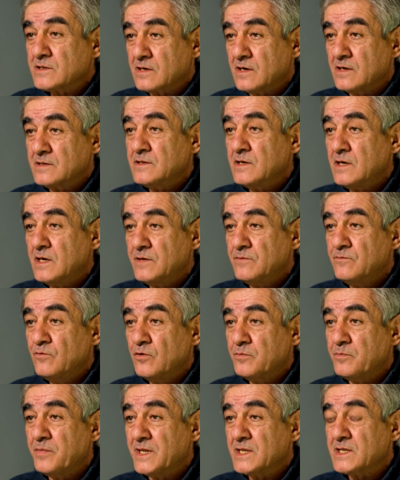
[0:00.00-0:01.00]
rest of the
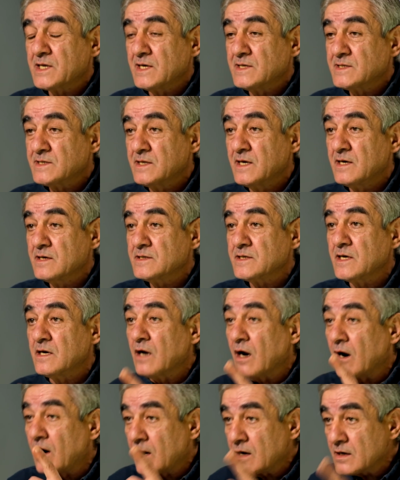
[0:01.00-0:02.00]
nation did not
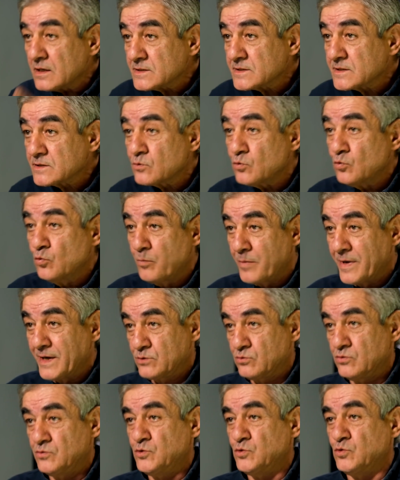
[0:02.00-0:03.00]
understand that.
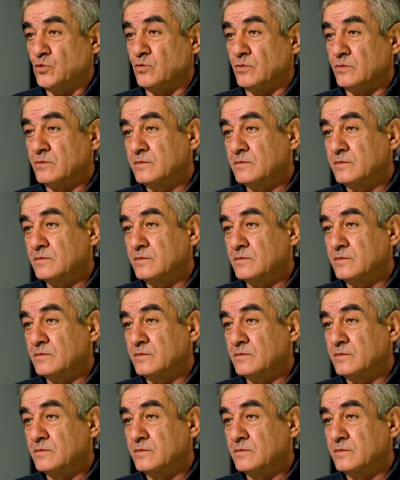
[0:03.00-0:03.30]
All